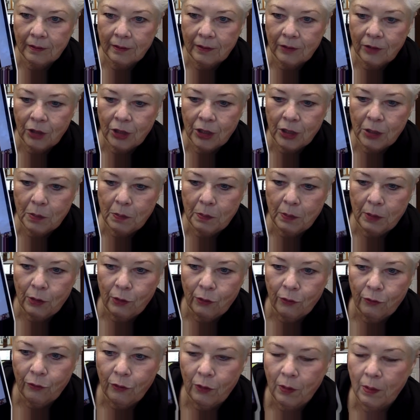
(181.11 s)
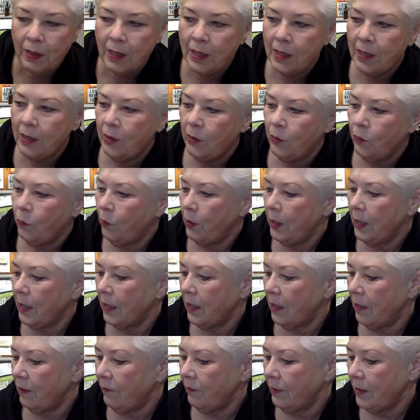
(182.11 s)
Just beautiful. We
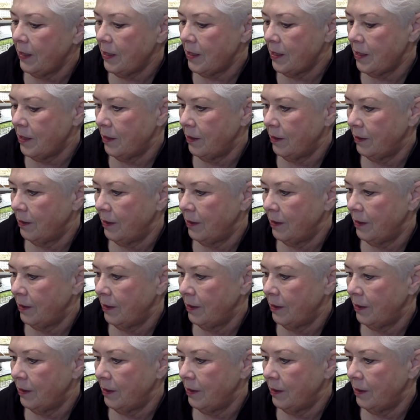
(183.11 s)
love it.